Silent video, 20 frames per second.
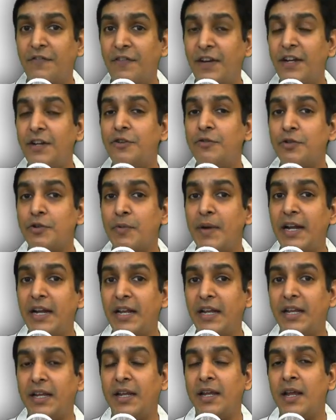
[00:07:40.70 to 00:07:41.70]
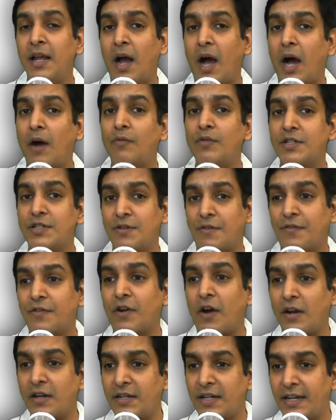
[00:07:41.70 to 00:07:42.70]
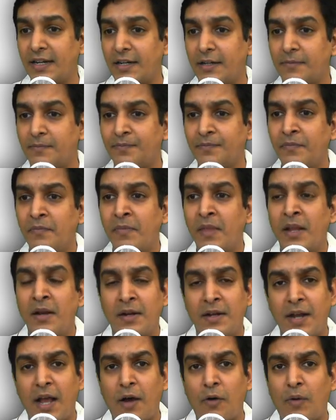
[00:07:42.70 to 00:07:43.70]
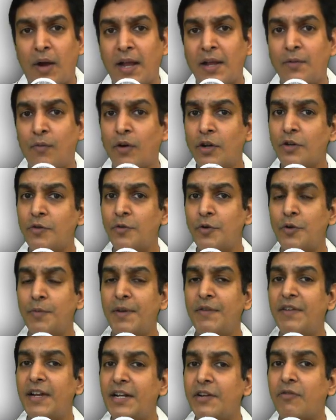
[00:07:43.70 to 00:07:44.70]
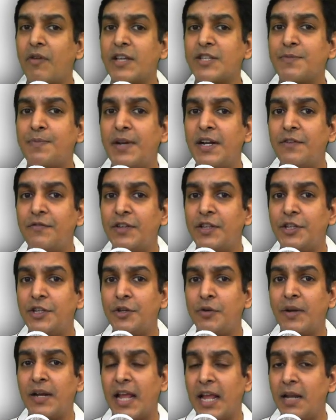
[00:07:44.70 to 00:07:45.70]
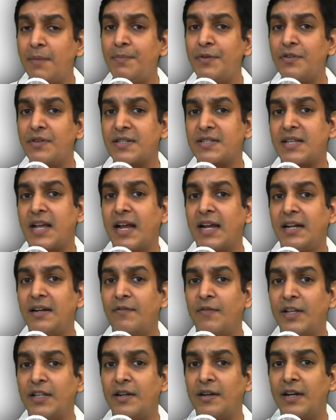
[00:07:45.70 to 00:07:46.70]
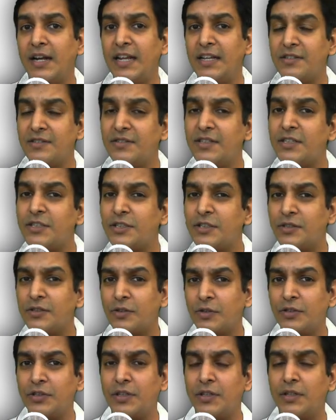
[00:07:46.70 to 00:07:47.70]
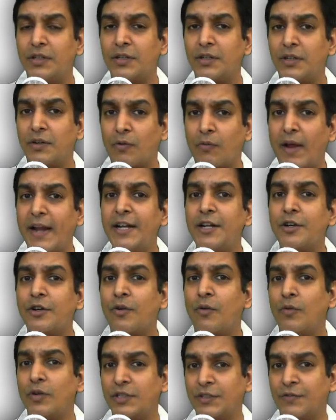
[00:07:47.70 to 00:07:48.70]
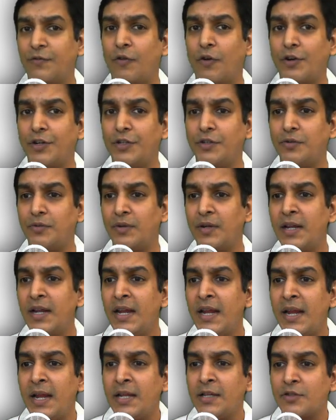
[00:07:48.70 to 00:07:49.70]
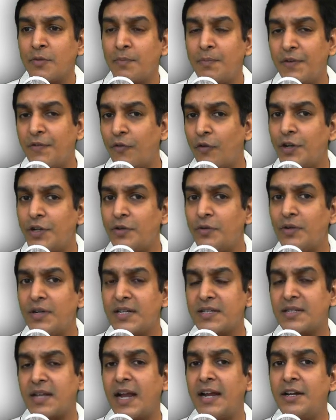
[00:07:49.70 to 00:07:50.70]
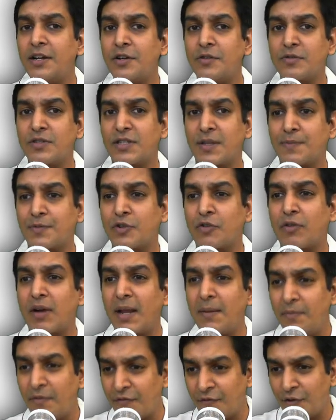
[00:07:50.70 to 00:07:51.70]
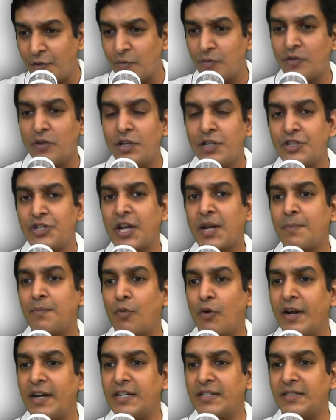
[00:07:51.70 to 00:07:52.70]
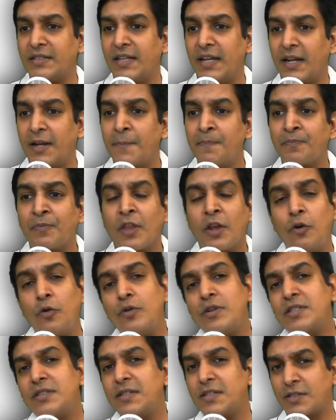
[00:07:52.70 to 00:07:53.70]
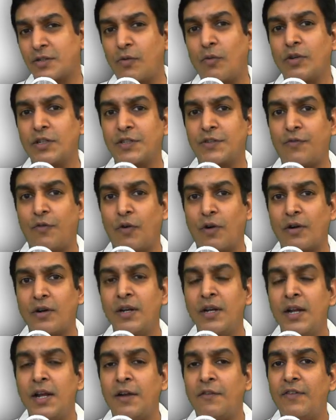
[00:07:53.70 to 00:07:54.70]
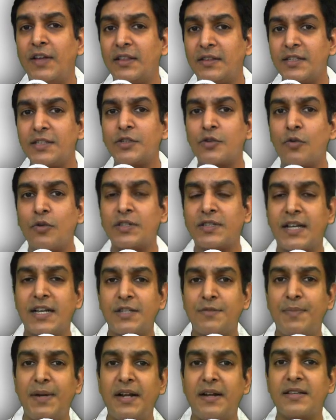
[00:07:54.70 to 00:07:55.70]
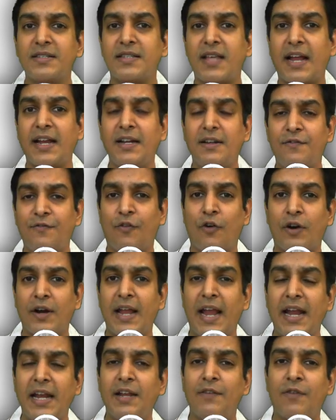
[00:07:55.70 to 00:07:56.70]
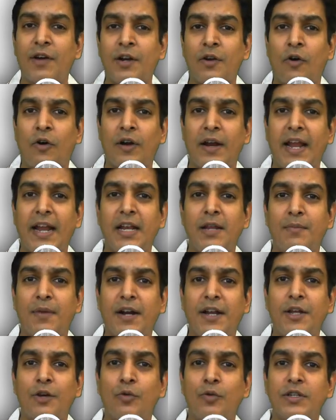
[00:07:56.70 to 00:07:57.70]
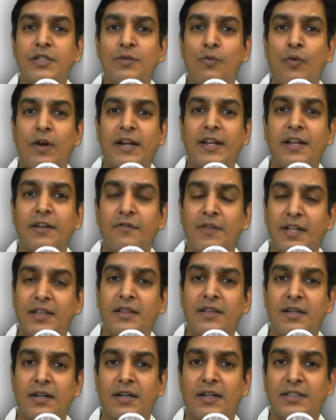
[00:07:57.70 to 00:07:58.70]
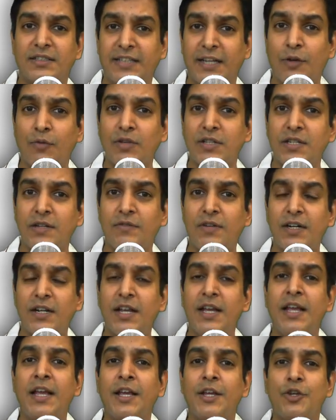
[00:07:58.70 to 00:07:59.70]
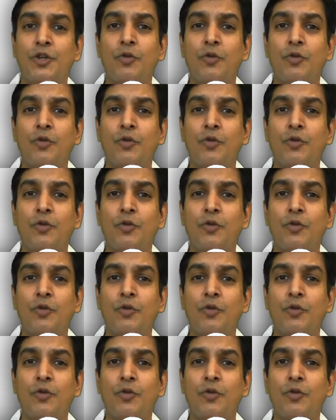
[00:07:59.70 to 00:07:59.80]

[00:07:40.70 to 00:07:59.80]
15 to 20 hours of content. Now, I want to be very transparent with you and help you decide whether is this the right course for you. So before you decide to subscribe, few checkpoints there. Who is this course for? Well, this course has been designed for anyone or anybody who is working with SQL Server.